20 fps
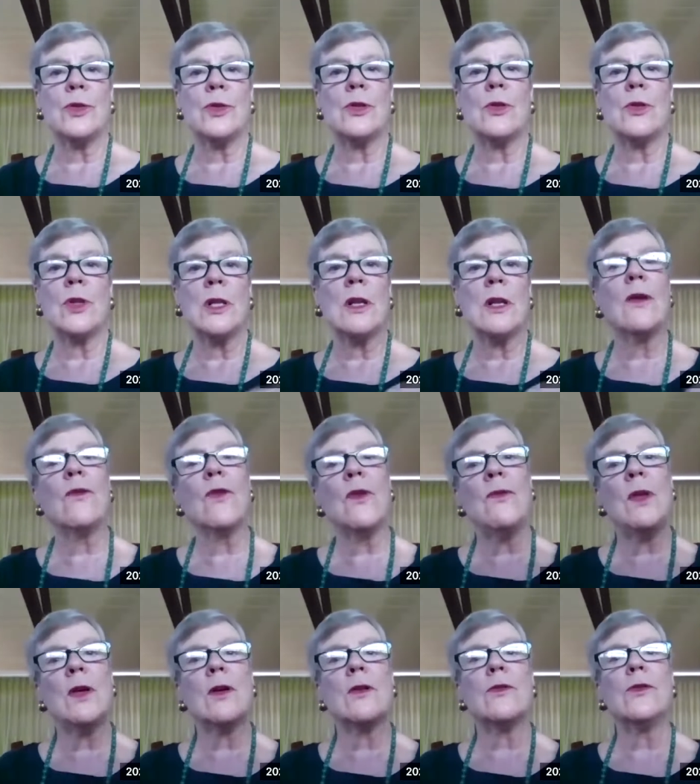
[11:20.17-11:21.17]
So the delivery
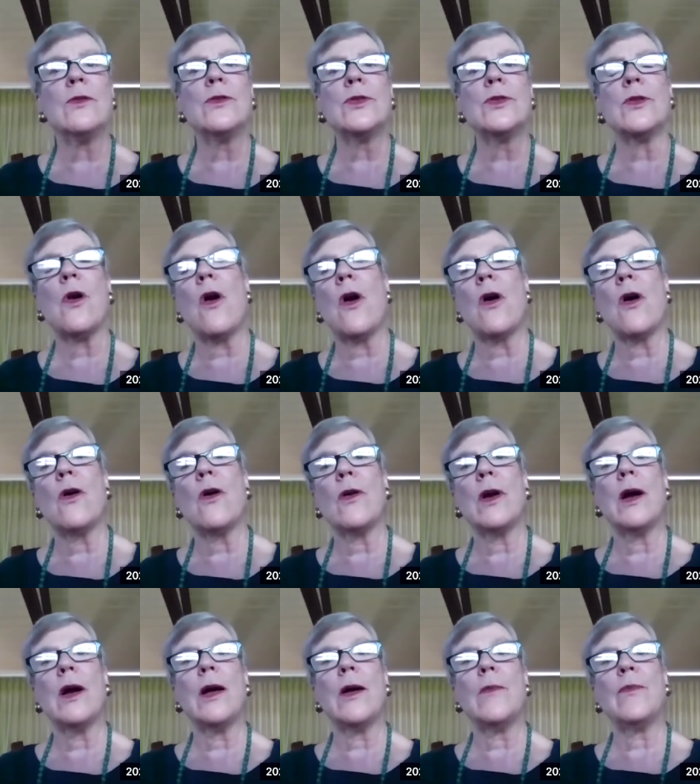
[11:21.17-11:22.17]
vehicles
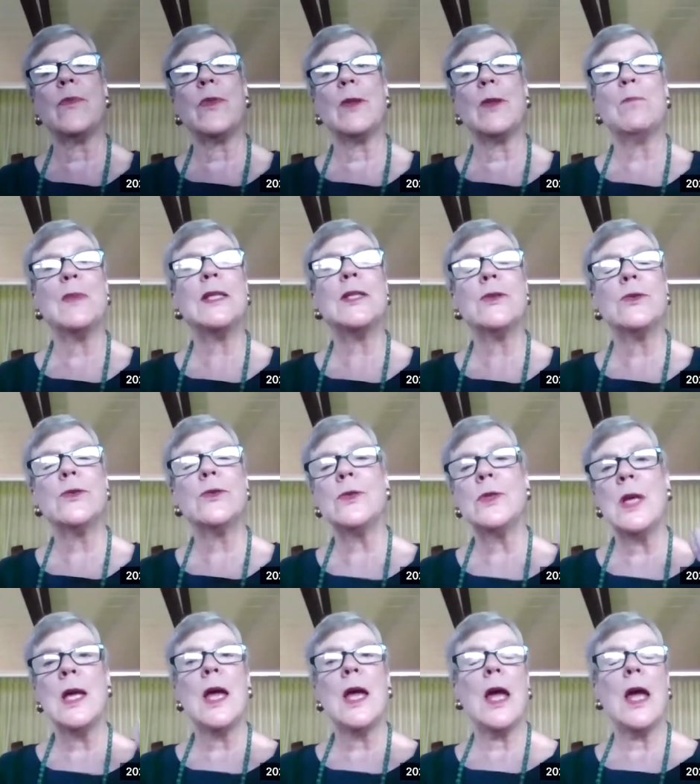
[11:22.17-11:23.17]
are um, the
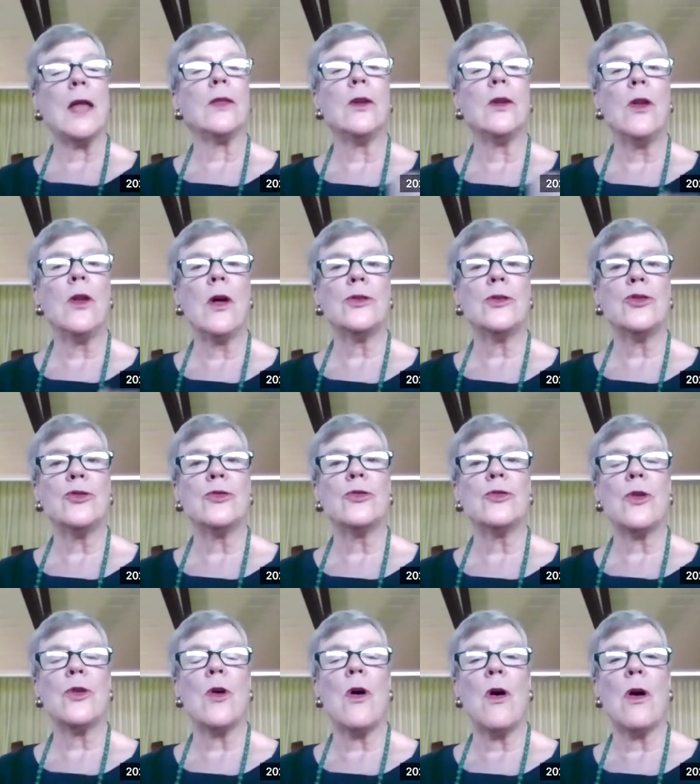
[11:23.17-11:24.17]
missiles and the
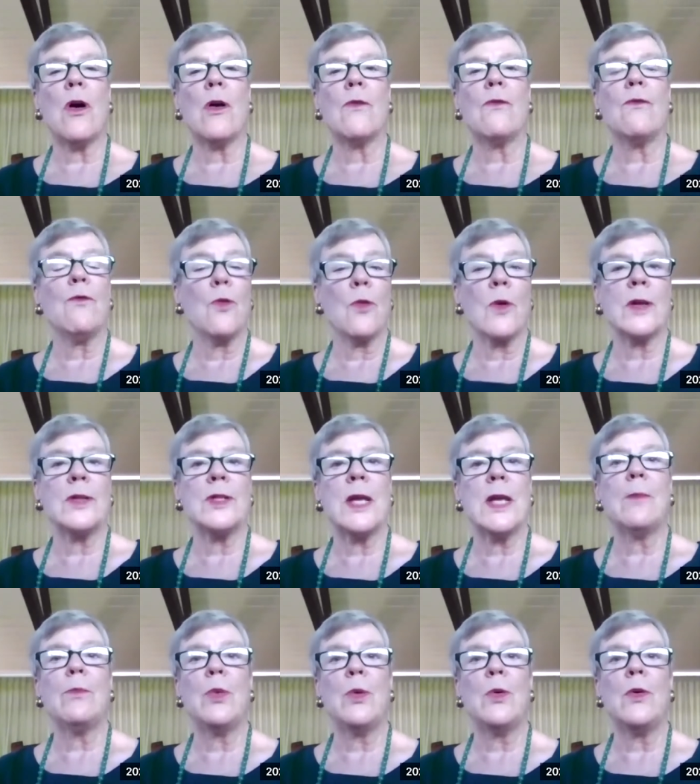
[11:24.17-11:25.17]
launchers are, for
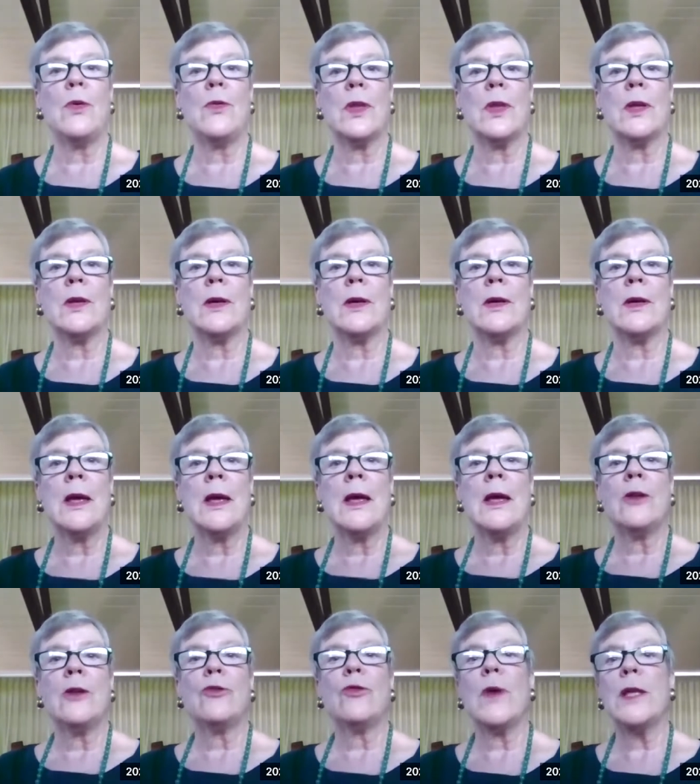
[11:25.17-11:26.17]
example, the
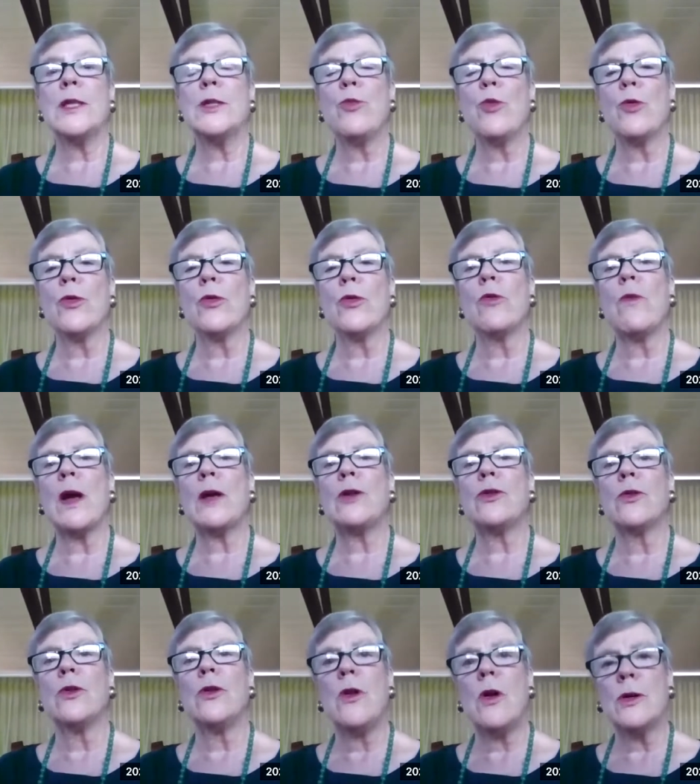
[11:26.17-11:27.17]
transporter
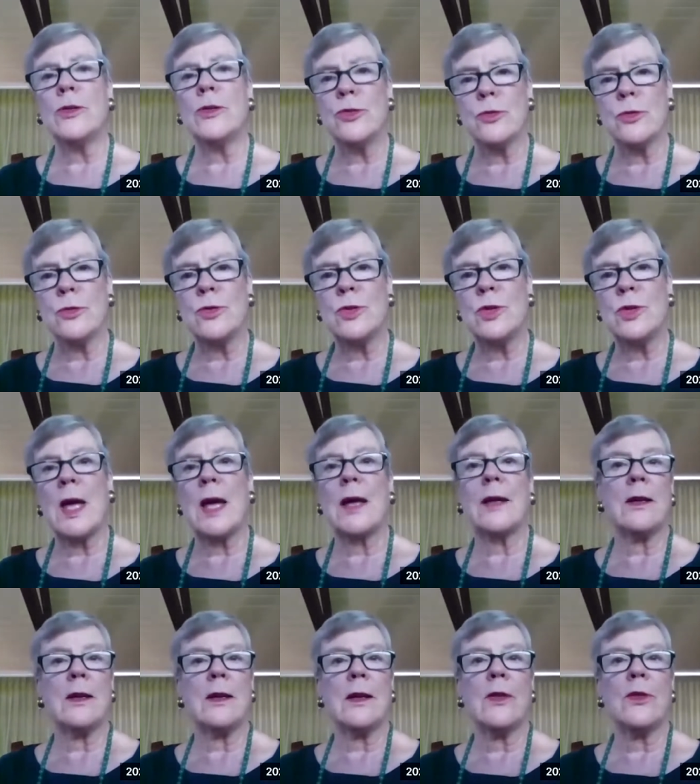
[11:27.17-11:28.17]
erector launchers
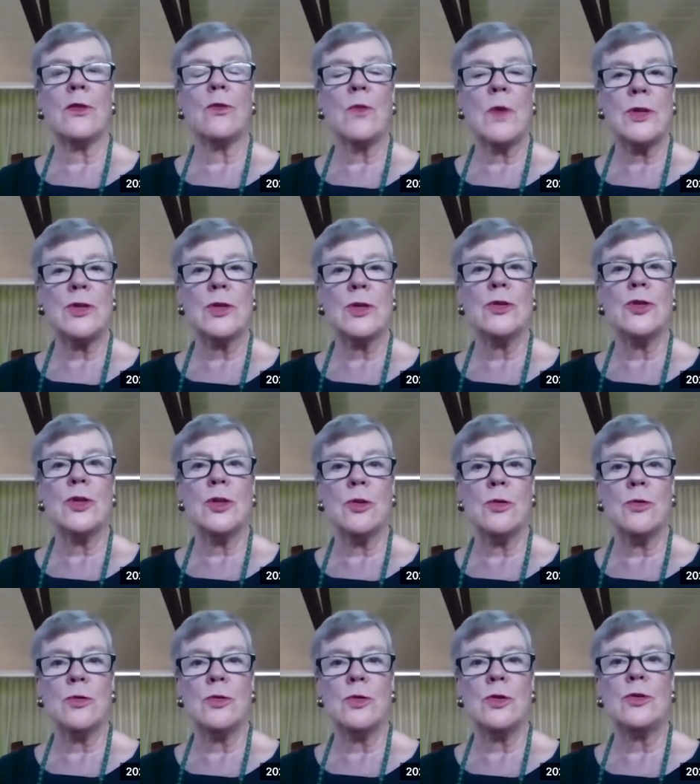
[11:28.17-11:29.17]
that uh, the Russians
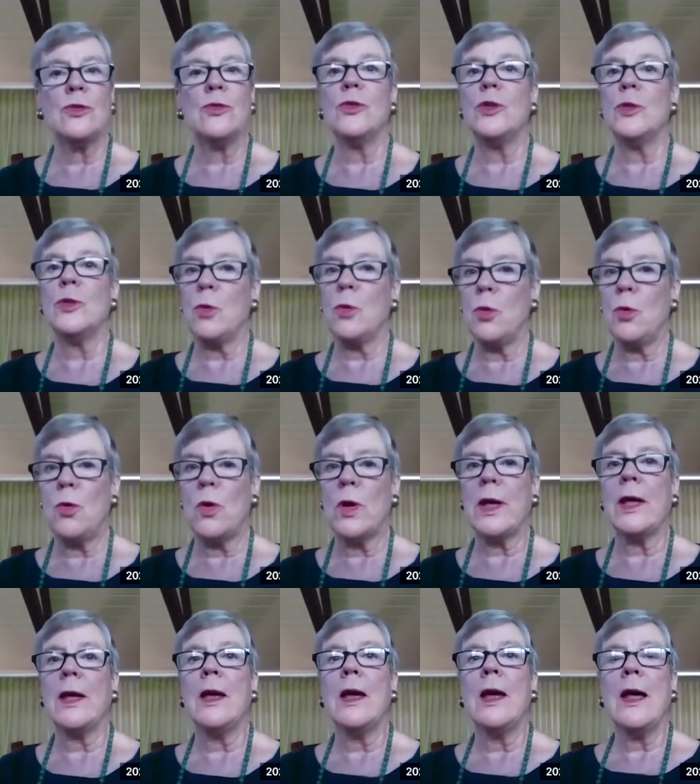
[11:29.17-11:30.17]
use to
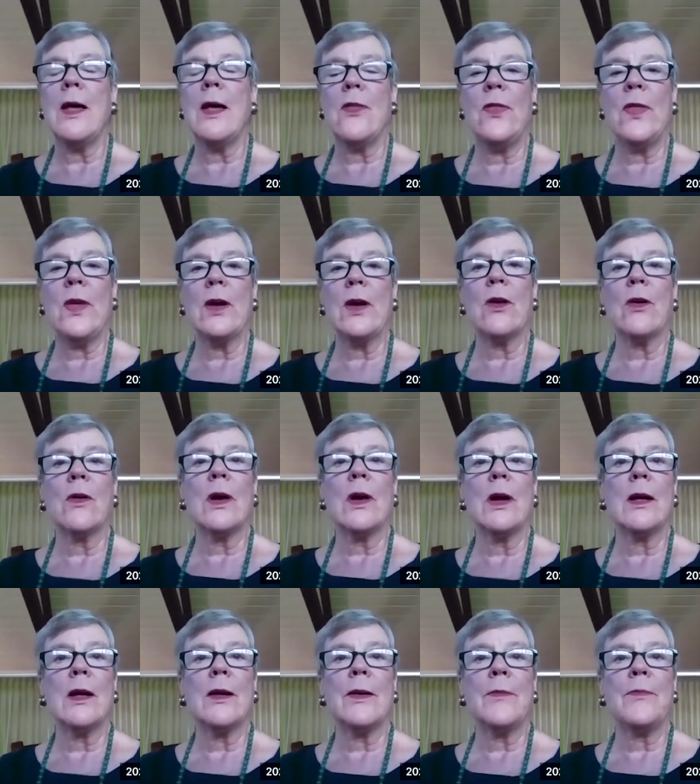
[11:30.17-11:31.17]
deploy their,
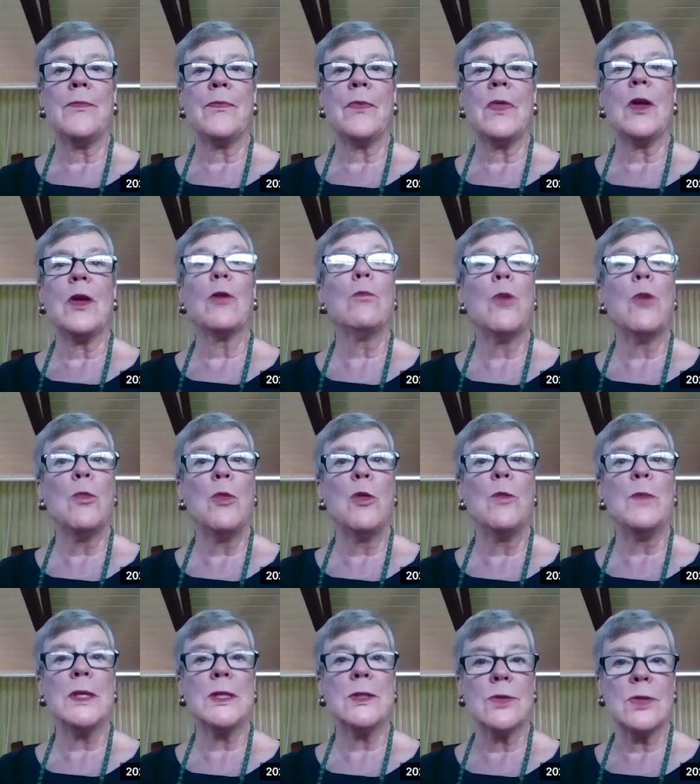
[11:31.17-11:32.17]
um, their mobile
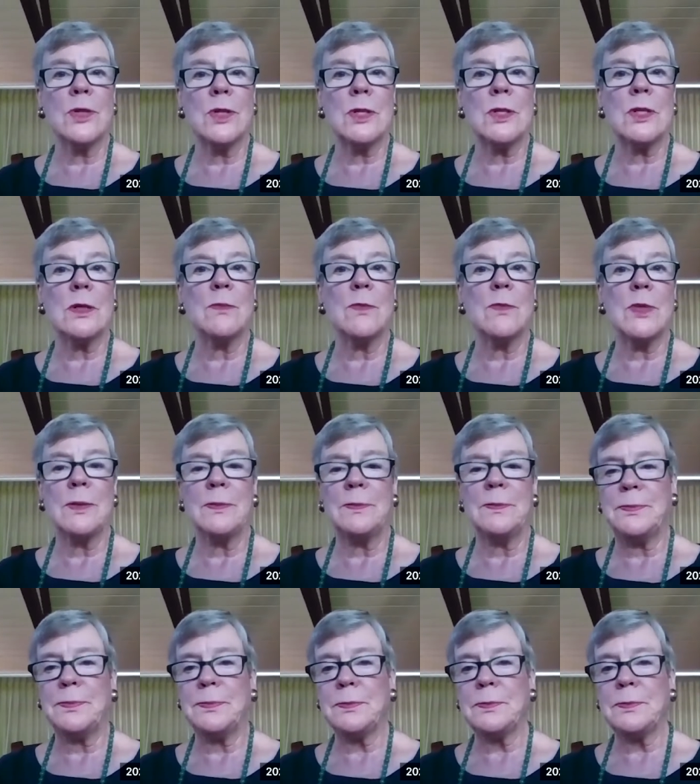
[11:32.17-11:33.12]
missile systems.